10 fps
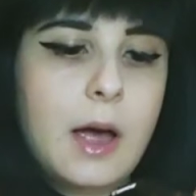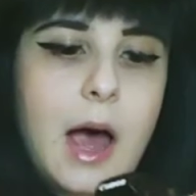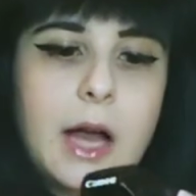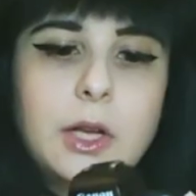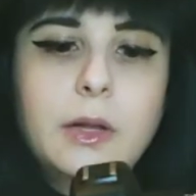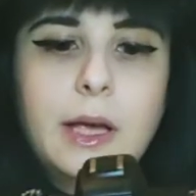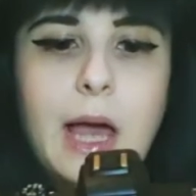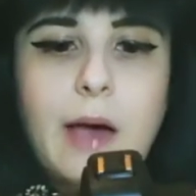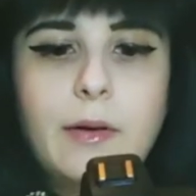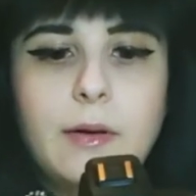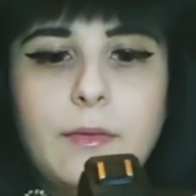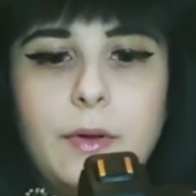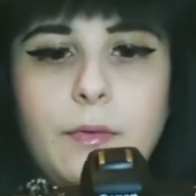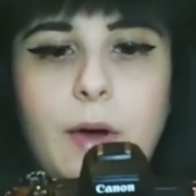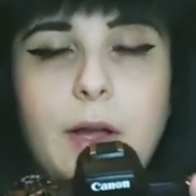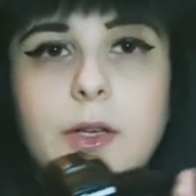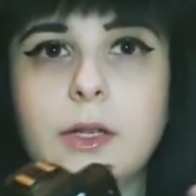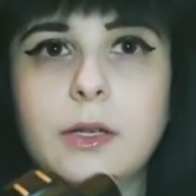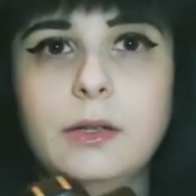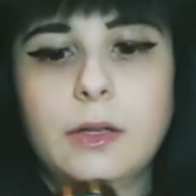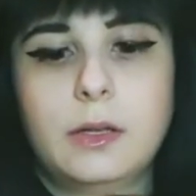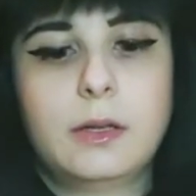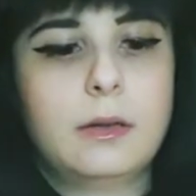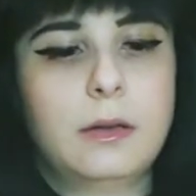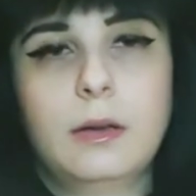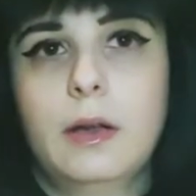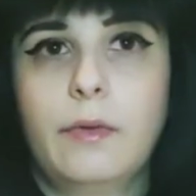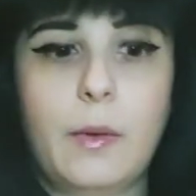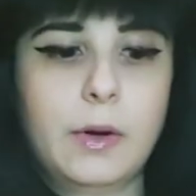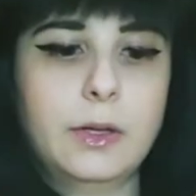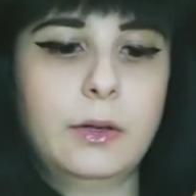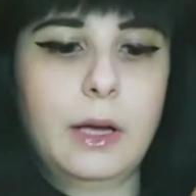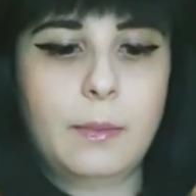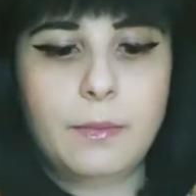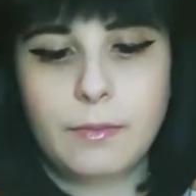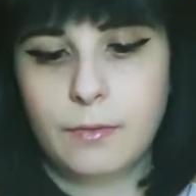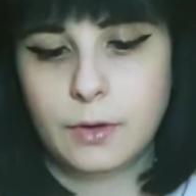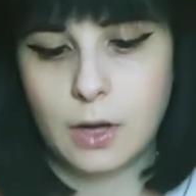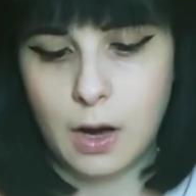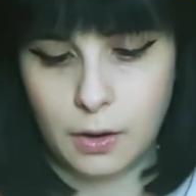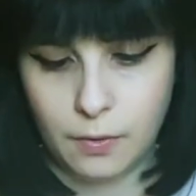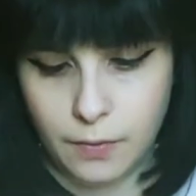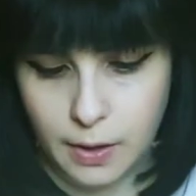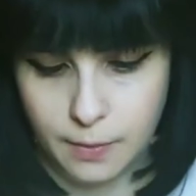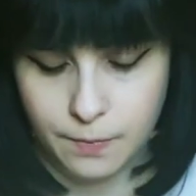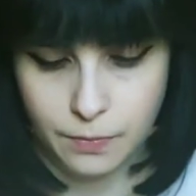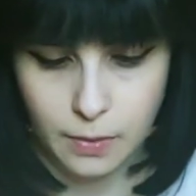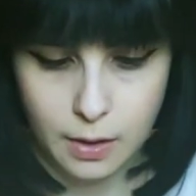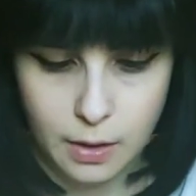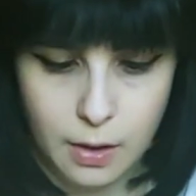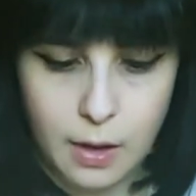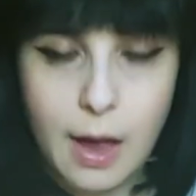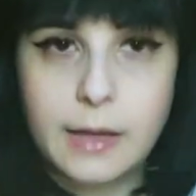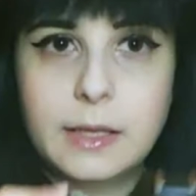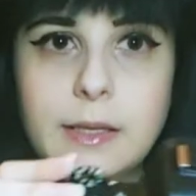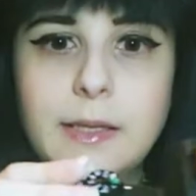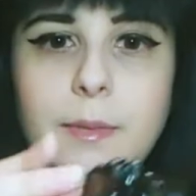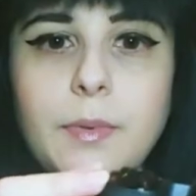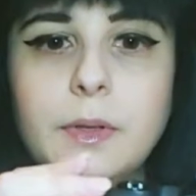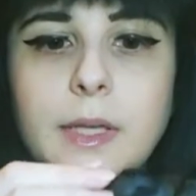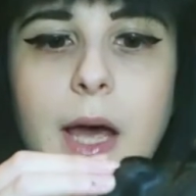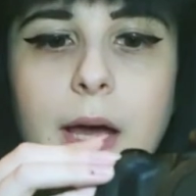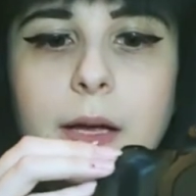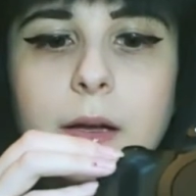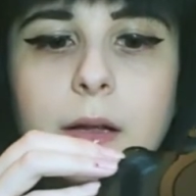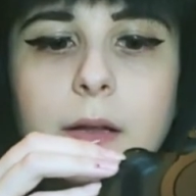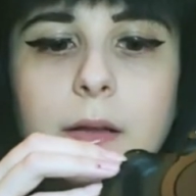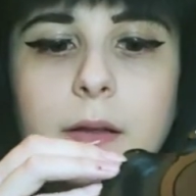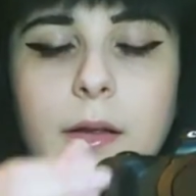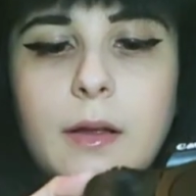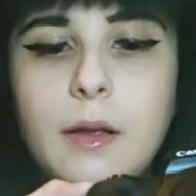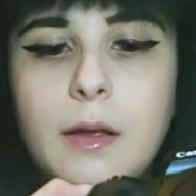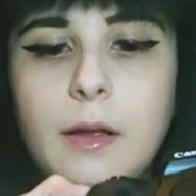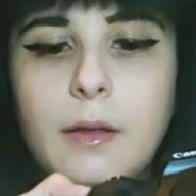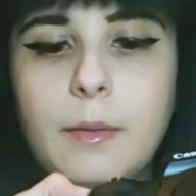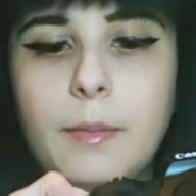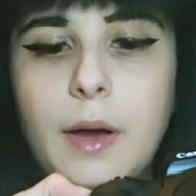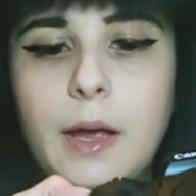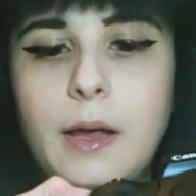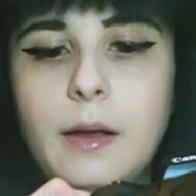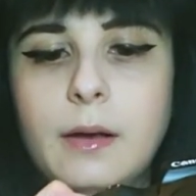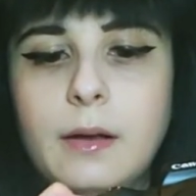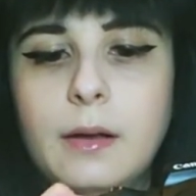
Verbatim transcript: I do like having a viewfinder just if I want to do like photography. Has the simple dial, the button,